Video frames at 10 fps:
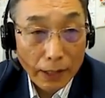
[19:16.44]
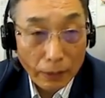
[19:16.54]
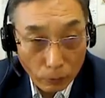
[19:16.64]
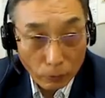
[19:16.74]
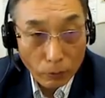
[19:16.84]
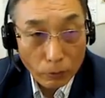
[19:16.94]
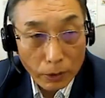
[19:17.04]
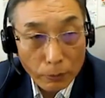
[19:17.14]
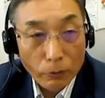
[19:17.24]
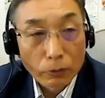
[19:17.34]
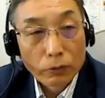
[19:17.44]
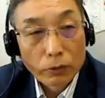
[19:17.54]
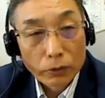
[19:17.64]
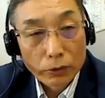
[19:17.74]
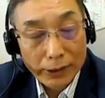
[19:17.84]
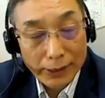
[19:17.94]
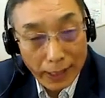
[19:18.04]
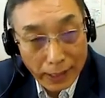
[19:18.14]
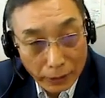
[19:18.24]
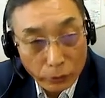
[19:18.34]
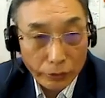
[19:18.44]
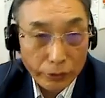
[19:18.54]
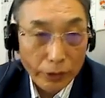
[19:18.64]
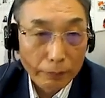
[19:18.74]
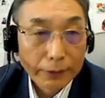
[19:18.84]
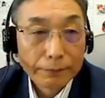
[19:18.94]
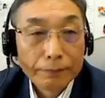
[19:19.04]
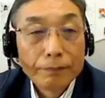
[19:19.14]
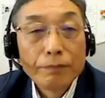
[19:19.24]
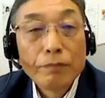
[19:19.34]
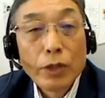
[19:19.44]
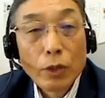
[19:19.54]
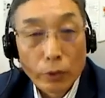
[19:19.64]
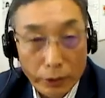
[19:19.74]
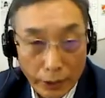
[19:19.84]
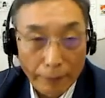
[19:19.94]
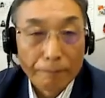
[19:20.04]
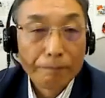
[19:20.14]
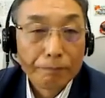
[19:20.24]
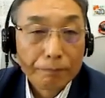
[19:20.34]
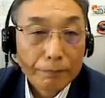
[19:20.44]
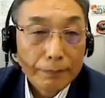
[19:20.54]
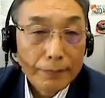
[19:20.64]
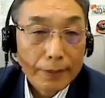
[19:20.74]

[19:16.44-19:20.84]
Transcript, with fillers: Also, Tokkatsu is an educational activity